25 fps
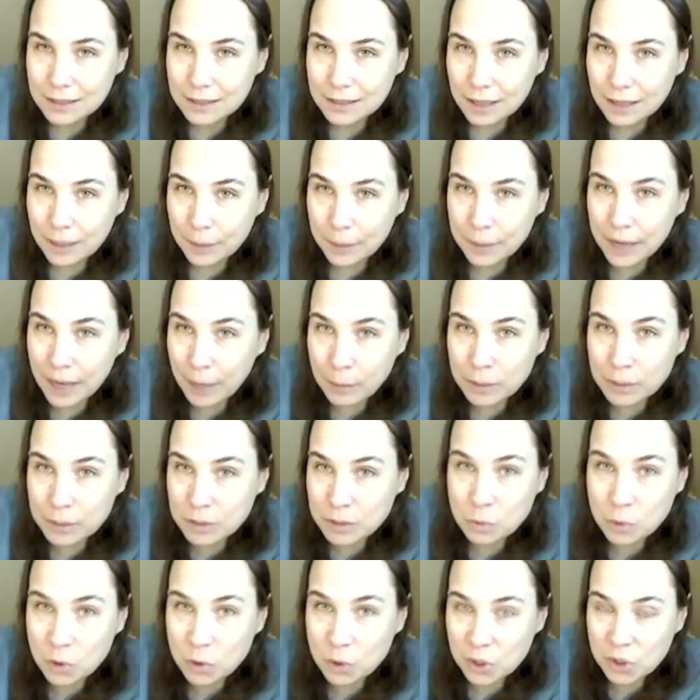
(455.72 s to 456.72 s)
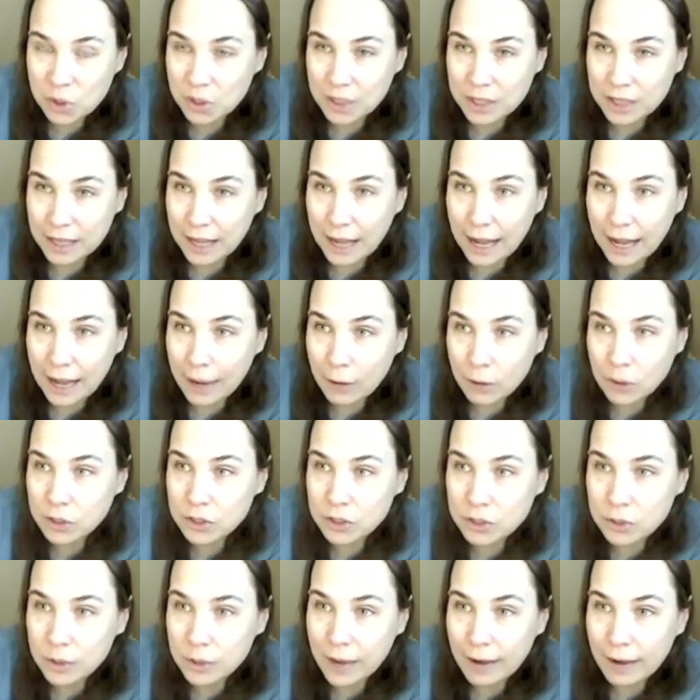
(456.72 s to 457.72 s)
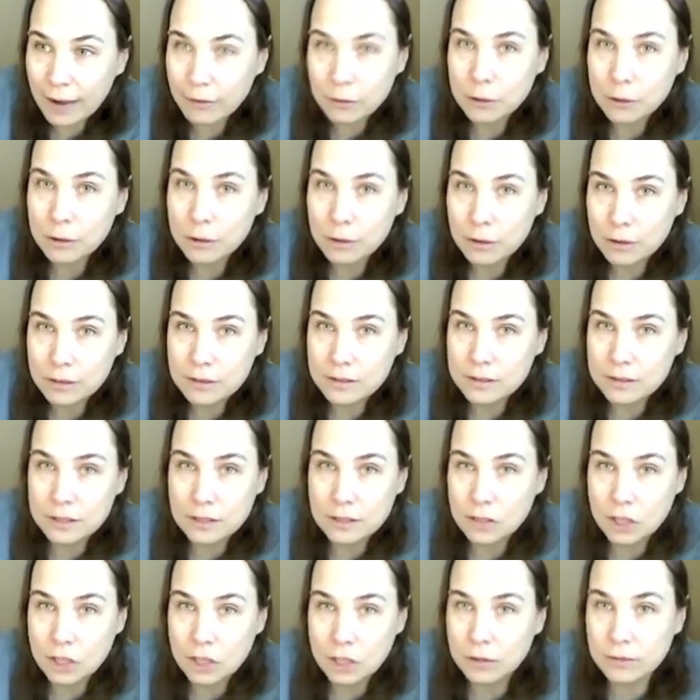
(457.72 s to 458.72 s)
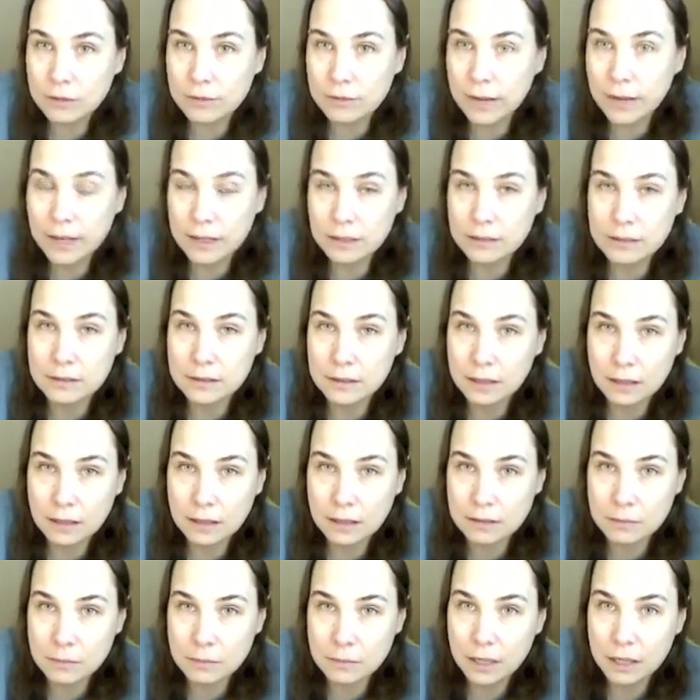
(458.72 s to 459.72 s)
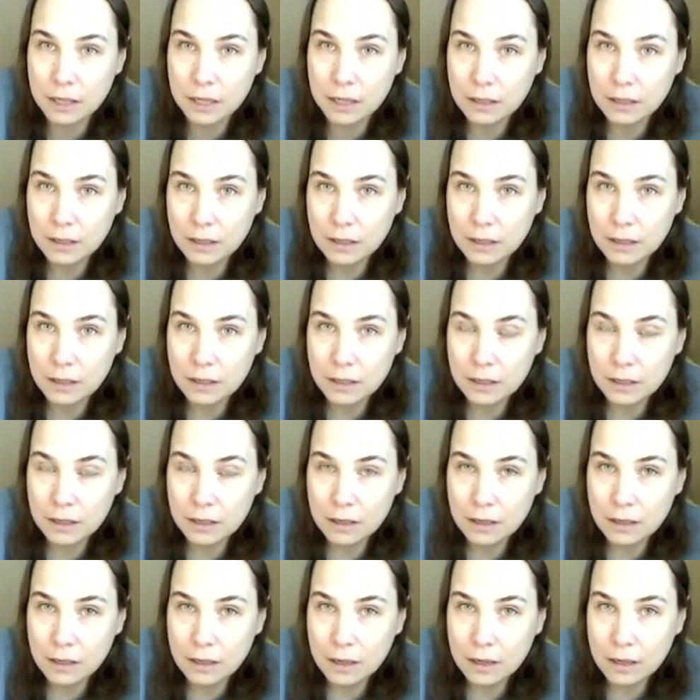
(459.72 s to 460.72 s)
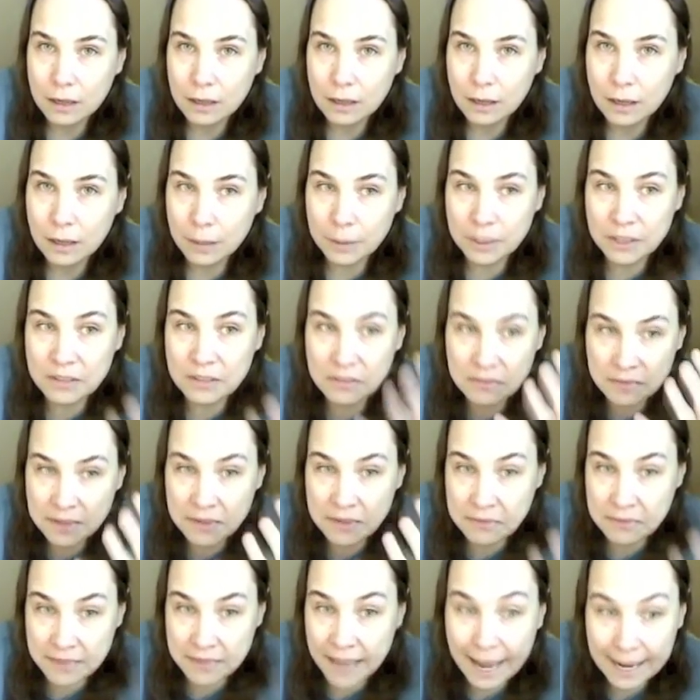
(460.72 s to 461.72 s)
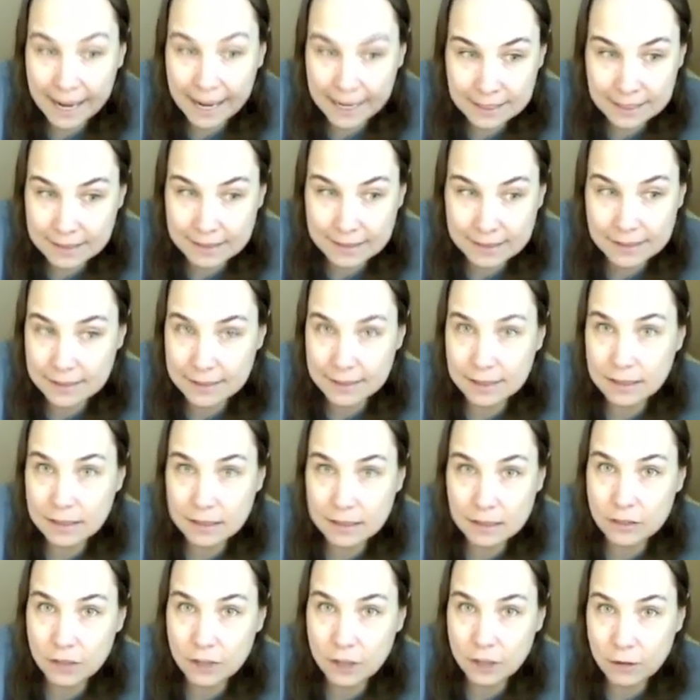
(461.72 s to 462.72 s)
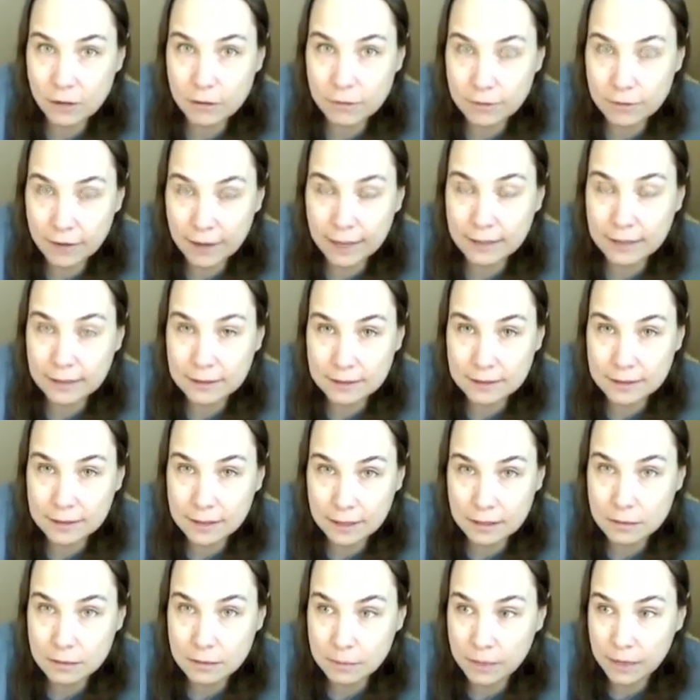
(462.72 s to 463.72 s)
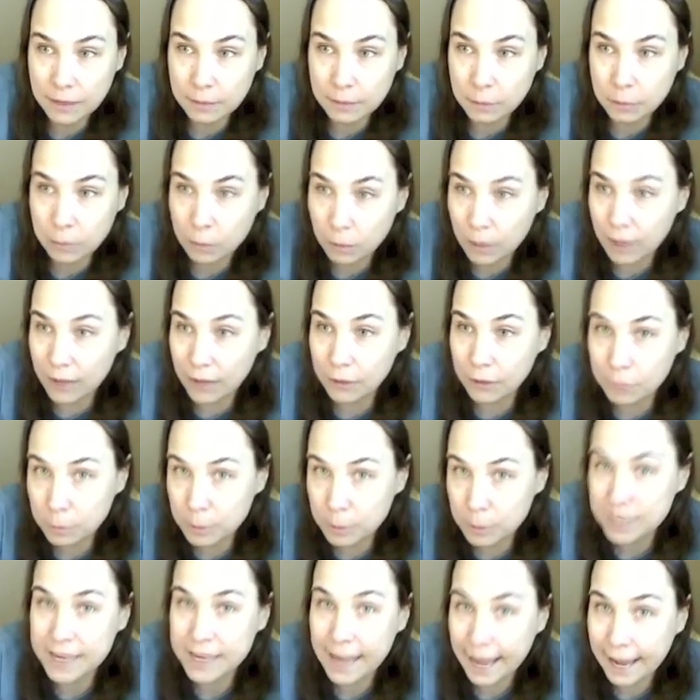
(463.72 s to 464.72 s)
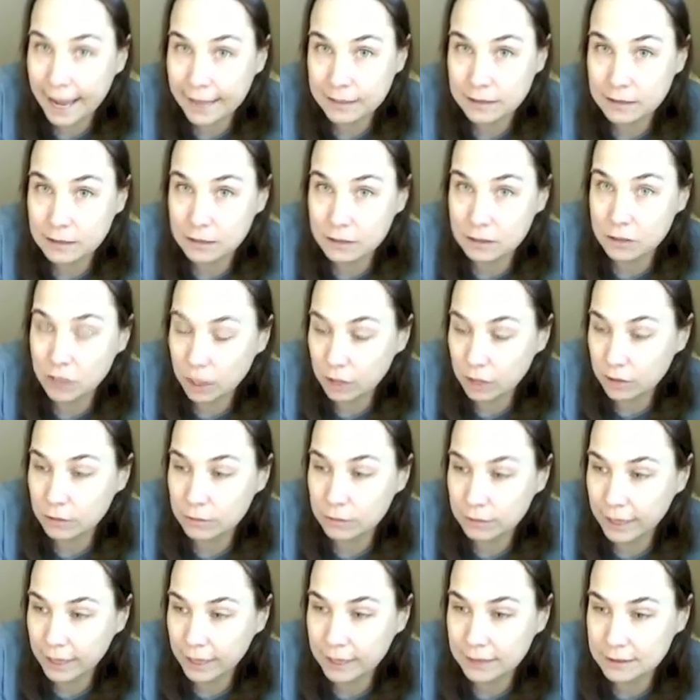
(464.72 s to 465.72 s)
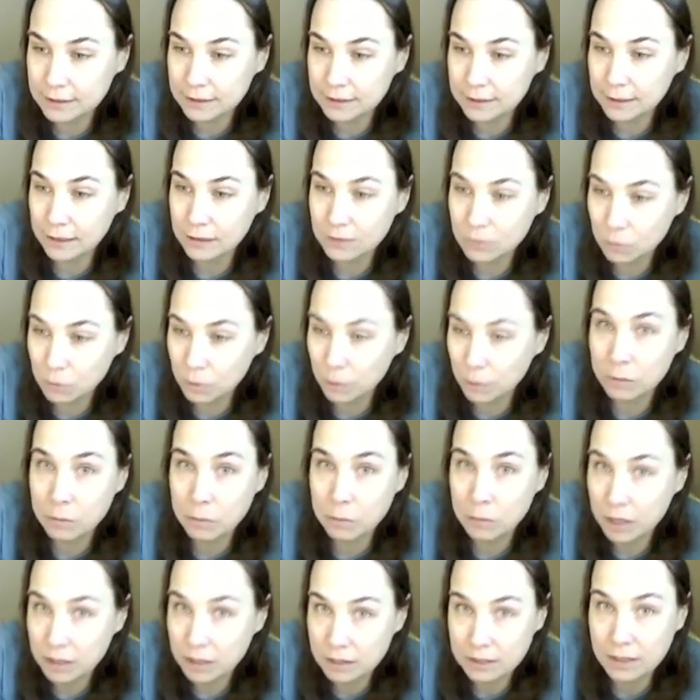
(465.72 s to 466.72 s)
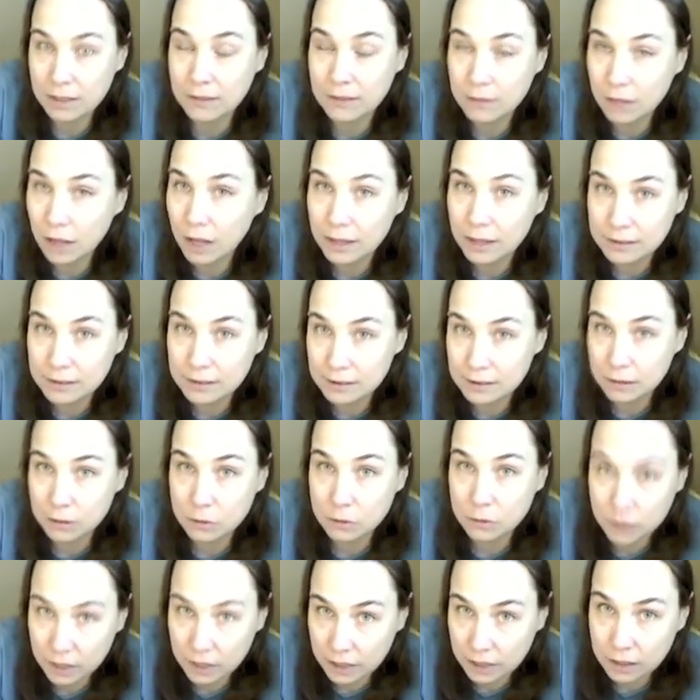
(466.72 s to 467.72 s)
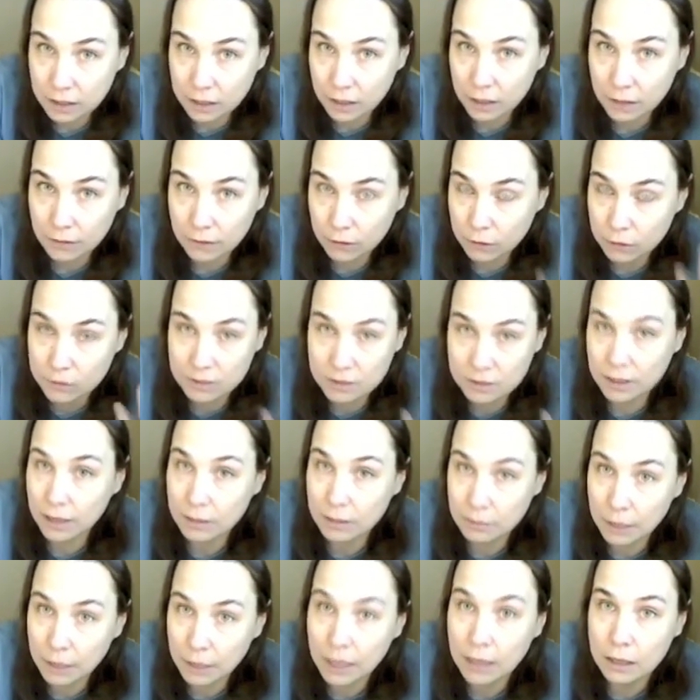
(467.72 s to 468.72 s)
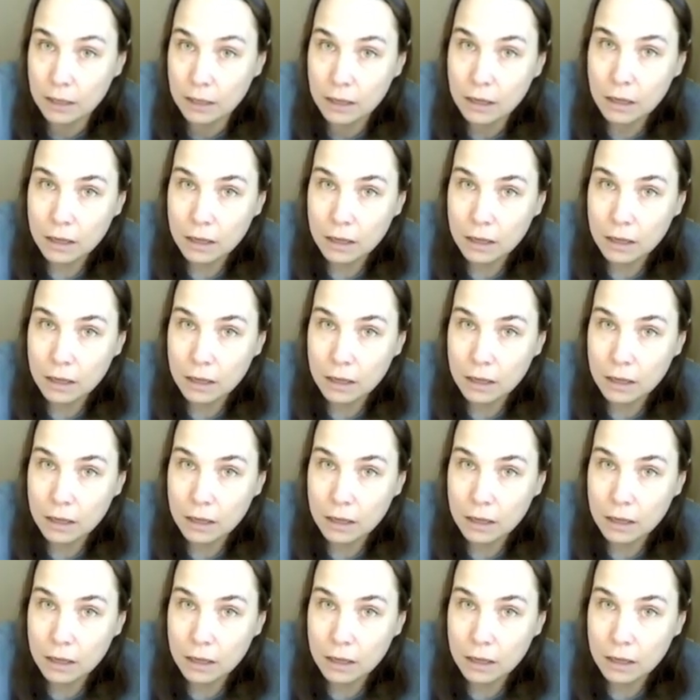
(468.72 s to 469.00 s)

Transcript: I mean, how much more clear, how could you ever see gendered violence against men? I mean, if that isn't seen as gendered violence against men, but rather recast as gendered violence against women because they've lost the utility of those dead men,